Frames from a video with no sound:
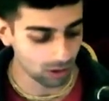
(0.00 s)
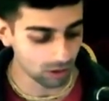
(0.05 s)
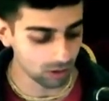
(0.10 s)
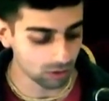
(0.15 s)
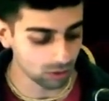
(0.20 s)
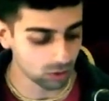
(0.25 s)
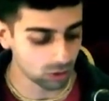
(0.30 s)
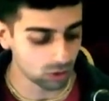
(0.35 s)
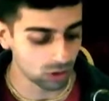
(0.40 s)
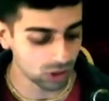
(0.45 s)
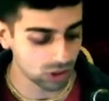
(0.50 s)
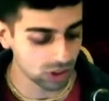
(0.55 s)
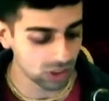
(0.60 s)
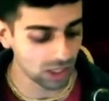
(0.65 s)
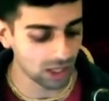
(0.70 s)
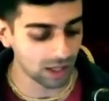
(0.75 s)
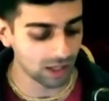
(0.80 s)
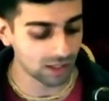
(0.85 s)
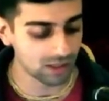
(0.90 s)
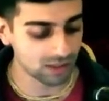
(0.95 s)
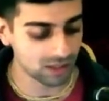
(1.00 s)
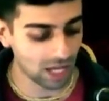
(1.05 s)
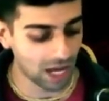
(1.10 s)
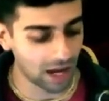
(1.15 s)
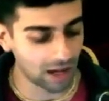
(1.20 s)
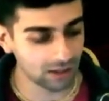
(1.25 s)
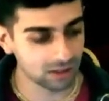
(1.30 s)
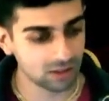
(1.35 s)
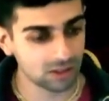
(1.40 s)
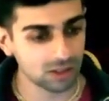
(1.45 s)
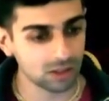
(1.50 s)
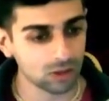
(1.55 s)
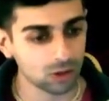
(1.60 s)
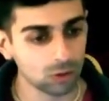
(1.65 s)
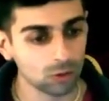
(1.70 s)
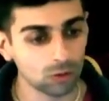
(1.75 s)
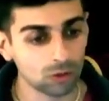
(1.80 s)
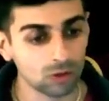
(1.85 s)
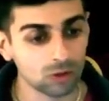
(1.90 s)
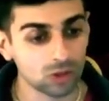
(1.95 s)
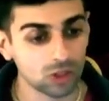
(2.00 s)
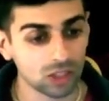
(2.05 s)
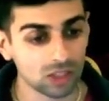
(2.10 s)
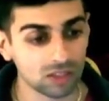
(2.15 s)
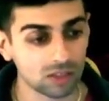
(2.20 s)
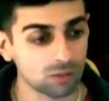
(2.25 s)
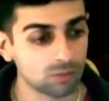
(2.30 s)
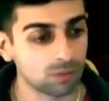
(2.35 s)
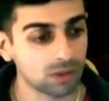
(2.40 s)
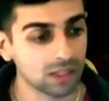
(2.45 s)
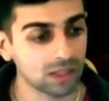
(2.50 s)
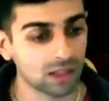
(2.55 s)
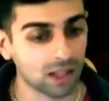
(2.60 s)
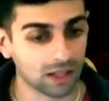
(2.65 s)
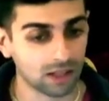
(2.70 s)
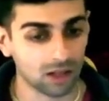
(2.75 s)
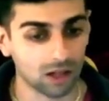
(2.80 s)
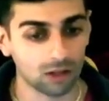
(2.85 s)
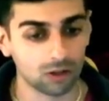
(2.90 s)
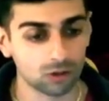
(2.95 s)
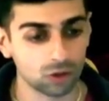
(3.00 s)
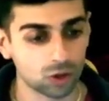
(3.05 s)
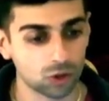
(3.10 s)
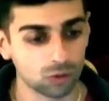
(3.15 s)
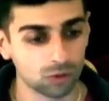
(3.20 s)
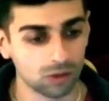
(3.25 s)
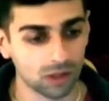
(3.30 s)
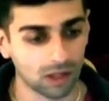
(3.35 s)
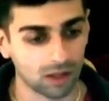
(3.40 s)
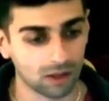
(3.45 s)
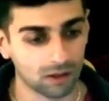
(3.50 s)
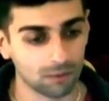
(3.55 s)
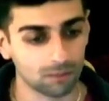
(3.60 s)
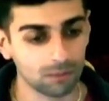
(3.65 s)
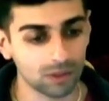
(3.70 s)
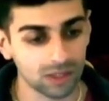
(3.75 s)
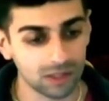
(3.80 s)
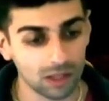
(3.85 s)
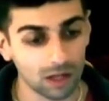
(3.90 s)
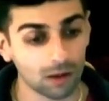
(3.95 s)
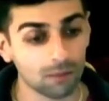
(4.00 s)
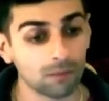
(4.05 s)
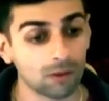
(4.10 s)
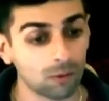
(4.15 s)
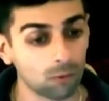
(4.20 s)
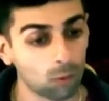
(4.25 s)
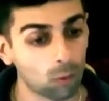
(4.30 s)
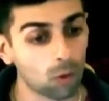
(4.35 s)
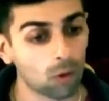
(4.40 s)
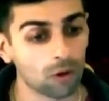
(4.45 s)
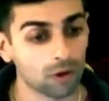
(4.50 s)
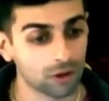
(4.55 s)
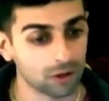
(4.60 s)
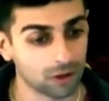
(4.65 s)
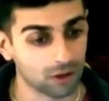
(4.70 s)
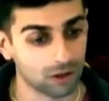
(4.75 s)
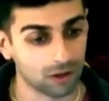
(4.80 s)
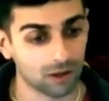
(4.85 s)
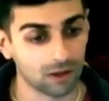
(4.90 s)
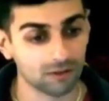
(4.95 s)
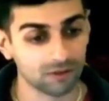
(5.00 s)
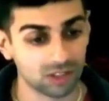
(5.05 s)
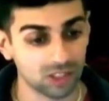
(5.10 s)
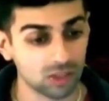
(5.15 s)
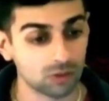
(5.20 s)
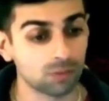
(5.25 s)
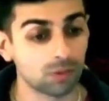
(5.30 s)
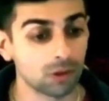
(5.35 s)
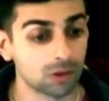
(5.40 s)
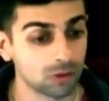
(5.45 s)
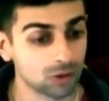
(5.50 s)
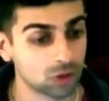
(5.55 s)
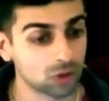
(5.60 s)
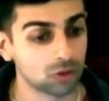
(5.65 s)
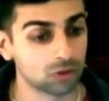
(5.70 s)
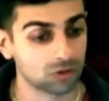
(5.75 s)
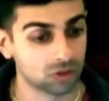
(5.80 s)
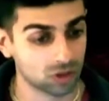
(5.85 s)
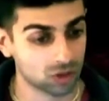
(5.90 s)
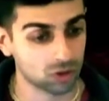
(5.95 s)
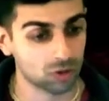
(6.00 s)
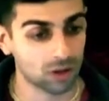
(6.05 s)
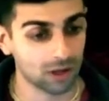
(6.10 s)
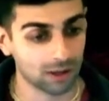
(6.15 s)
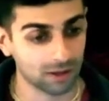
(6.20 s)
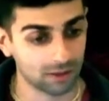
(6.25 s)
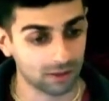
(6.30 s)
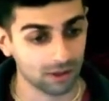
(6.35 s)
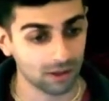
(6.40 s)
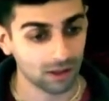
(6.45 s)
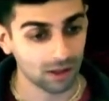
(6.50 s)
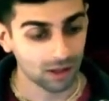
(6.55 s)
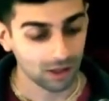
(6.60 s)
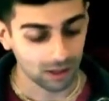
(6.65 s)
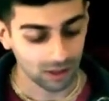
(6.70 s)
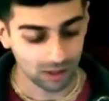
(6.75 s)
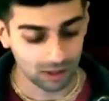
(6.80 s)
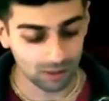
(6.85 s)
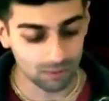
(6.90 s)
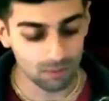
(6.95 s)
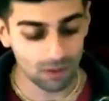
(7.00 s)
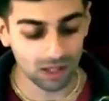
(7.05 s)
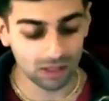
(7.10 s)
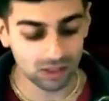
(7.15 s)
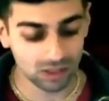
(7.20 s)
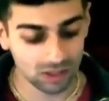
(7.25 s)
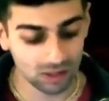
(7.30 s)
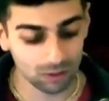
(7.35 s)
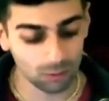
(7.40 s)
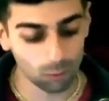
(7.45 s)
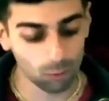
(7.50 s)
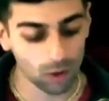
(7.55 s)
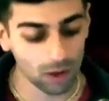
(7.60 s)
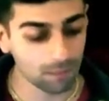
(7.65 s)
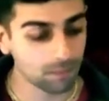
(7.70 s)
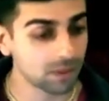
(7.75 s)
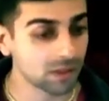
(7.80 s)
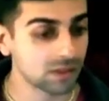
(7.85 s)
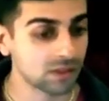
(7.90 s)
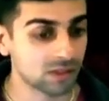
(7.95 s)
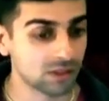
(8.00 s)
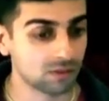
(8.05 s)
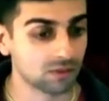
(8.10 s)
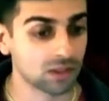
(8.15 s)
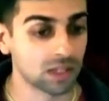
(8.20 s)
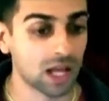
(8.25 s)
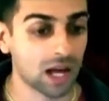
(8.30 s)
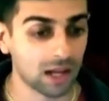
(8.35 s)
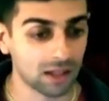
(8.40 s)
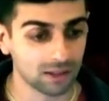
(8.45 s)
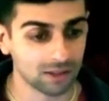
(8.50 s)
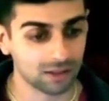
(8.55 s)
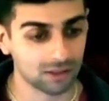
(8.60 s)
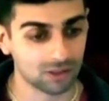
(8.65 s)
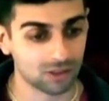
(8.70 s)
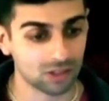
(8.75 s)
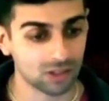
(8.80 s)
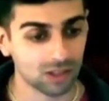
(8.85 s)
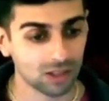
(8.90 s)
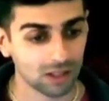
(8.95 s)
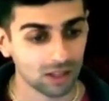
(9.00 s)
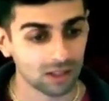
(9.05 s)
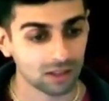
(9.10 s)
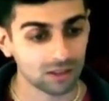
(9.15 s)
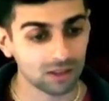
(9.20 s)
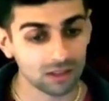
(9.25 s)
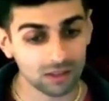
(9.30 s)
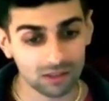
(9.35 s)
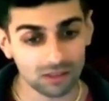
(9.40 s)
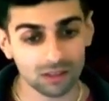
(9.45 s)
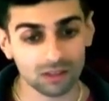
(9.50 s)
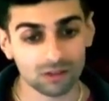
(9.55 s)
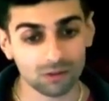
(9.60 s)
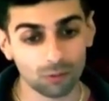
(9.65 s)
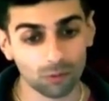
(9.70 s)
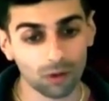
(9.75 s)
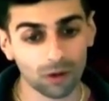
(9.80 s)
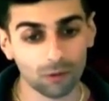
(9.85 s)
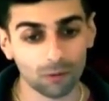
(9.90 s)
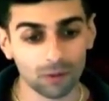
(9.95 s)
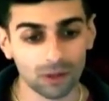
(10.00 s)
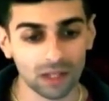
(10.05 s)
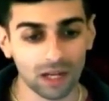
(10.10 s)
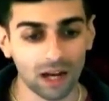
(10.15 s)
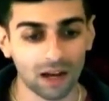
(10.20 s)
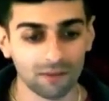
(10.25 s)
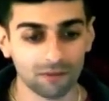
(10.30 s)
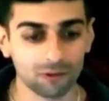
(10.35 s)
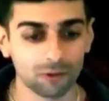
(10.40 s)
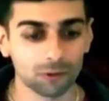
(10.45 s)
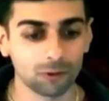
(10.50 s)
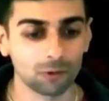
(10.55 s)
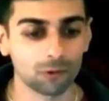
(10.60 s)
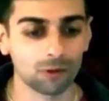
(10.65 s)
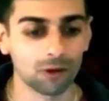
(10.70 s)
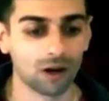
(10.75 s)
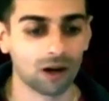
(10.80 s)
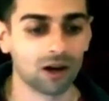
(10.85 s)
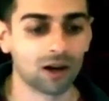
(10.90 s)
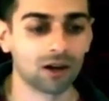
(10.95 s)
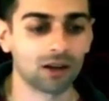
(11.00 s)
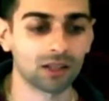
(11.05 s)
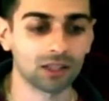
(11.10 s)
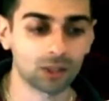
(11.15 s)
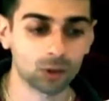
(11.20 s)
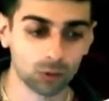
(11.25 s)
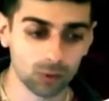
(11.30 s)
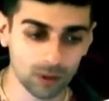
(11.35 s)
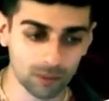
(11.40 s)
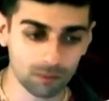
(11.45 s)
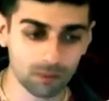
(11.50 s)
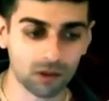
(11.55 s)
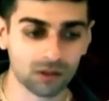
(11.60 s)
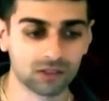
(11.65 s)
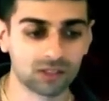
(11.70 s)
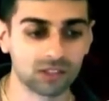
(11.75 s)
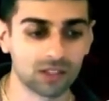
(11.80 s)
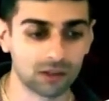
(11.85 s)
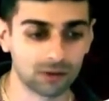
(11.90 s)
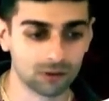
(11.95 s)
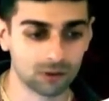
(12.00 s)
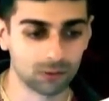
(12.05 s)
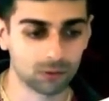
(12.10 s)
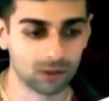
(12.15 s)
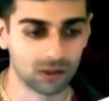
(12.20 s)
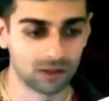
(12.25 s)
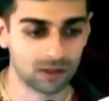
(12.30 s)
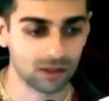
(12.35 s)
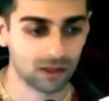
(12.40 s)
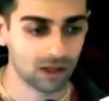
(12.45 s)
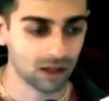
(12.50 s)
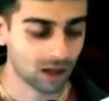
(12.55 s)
Krishna is asking you to just be like Arjuna, become a warrior of spiritual strength. He mentioned weapons of knowledge. This is what we have to equip ourselves with.